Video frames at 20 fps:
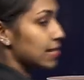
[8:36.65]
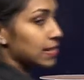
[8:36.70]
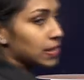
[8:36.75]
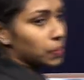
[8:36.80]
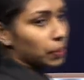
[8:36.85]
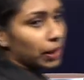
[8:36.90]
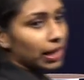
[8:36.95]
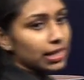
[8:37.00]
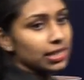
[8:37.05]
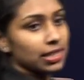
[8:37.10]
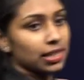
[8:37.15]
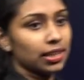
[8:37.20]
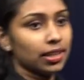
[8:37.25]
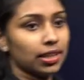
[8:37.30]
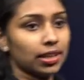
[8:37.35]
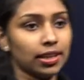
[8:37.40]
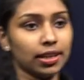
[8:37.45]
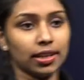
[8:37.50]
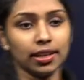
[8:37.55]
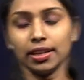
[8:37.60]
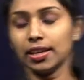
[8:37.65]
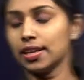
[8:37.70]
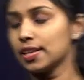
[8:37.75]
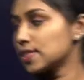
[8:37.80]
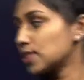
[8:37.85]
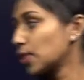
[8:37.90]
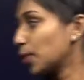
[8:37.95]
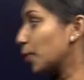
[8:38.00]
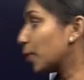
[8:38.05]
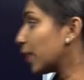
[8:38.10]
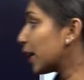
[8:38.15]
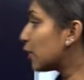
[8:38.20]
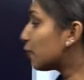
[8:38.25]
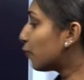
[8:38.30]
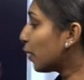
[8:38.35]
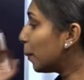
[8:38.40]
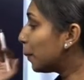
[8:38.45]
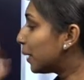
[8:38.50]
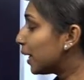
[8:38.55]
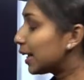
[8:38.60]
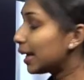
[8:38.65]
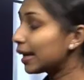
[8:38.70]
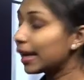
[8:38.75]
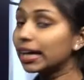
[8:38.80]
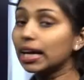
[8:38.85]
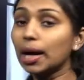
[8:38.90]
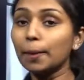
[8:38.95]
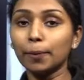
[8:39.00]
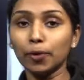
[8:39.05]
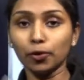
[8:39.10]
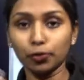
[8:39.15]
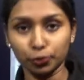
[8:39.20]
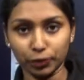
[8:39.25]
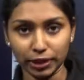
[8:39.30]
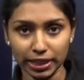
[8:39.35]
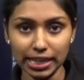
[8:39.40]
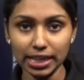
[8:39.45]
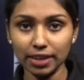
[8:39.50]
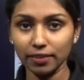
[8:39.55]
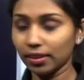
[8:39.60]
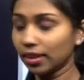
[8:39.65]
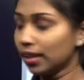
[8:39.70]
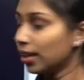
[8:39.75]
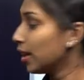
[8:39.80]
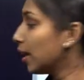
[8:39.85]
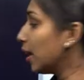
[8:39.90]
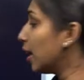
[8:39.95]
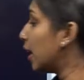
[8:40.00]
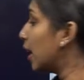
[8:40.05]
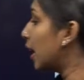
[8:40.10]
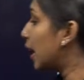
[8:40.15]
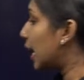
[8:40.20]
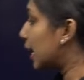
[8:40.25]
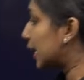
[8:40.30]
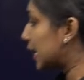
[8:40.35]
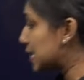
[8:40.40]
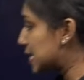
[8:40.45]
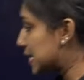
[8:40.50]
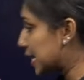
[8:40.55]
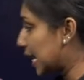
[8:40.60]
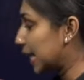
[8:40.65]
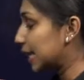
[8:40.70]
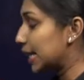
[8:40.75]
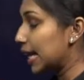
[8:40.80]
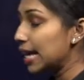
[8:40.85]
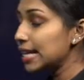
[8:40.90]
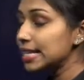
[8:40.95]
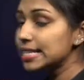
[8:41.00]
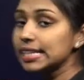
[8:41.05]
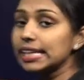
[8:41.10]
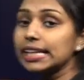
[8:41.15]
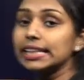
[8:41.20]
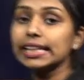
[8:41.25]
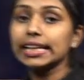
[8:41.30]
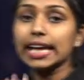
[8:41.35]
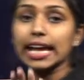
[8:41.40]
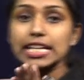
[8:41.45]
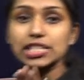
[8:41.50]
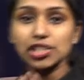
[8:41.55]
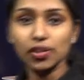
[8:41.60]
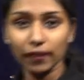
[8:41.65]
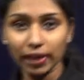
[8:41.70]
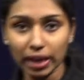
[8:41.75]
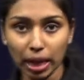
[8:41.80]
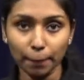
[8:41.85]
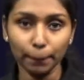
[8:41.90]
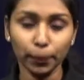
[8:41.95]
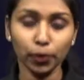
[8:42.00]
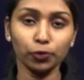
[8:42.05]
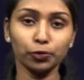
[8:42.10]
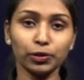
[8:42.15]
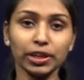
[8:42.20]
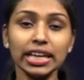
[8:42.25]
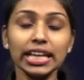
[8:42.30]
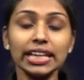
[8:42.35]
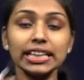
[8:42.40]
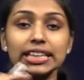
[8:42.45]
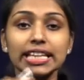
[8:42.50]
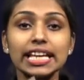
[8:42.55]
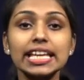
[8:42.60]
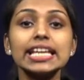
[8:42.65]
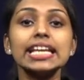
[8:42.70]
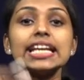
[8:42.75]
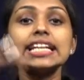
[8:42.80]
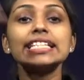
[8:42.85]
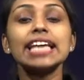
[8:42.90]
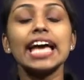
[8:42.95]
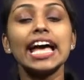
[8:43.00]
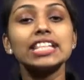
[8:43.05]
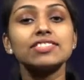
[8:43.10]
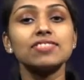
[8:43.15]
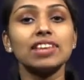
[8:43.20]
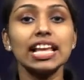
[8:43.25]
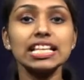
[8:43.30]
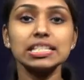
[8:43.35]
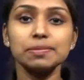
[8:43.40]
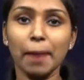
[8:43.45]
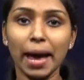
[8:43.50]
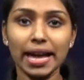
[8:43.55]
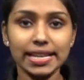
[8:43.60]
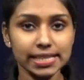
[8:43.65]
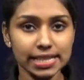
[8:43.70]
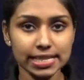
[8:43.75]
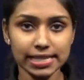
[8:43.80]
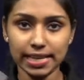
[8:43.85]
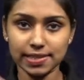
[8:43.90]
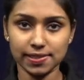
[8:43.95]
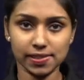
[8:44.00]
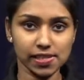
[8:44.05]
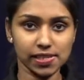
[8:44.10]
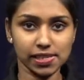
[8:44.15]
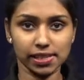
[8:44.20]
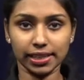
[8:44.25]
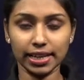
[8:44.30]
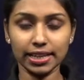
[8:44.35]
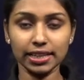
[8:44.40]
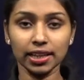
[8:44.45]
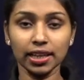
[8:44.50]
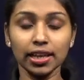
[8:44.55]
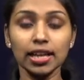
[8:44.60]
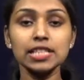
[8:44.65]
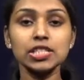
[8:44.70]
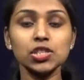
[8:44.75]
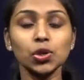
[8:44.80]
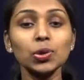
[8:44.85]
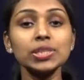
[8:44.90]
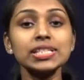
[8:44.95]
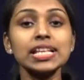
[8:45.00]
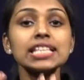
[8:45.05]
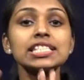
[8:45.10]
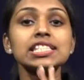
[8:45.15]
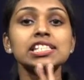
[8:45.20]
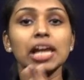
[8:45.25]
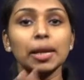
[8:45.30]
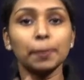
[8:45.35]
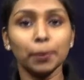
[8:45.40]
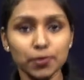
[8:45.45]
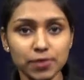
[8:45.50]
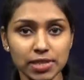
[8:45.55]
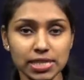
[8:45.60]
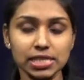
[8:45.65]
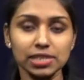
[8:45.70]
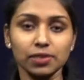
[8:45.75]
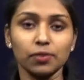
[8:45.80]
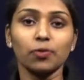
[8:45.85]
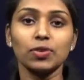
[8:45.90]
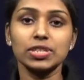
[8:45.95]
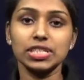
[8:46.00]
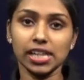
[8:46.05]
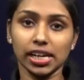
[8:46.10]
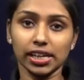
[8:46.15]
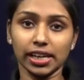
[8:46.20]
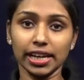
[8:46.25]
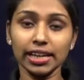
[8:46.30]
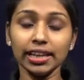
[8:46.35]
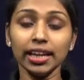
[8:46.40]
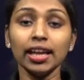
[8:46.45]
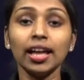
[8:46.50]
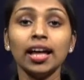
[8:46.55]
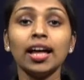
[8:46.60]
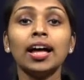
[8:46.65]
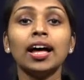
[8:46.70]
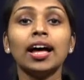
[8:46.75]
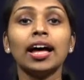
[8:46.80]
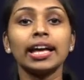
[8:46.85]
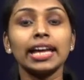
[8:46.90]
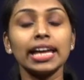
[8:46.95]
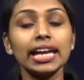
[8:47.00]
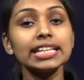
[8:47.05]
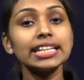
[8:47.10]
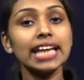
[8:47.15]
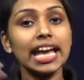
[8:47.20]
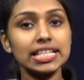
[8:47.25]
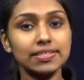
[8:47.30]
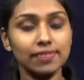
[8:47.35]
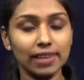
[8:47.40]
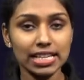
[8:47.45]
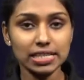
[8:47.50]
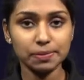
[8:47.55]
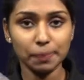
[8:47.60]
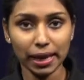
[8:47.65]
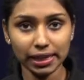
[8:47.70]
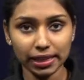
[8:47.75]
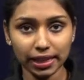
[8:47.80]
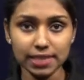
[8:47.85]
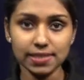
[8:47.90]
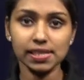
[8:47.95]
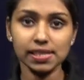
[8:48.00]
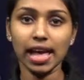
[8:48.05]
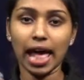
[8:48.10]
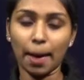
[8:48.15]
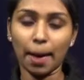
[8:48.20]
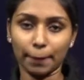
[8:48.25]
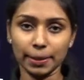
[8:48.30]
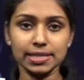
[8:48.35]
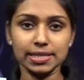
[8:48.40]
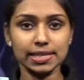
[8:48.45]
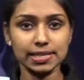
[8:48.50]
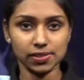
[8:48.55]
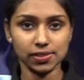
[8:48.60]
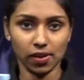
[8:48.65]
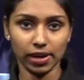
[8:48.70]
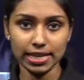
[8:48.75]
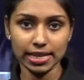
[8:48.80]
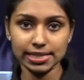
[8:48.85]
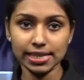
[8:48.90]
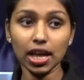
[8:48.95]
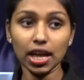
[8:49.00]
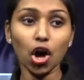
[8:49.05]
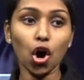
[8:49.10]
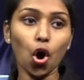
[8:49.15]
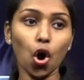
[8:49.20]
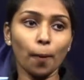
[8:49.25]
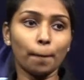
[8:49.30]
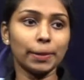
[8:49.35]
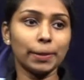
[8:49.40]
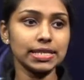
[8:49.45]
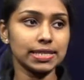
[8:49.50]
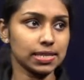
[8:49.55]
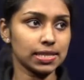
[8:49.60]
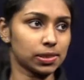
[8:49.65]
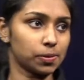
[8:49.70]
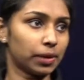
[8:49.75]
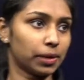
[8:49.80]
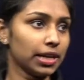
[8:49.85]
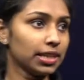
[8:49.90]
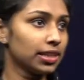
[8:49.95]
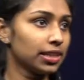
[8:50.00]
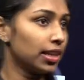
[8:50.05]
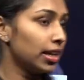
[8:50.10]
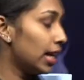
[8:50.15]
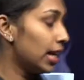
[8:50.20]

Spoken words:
system, right? So, if I am taking a cup of tea, I can say that in the case of a cup of tea, heat as well as matter is exchanging, right? So, such type of system which contain heat as well as matter exchange happens is known as the open system, right?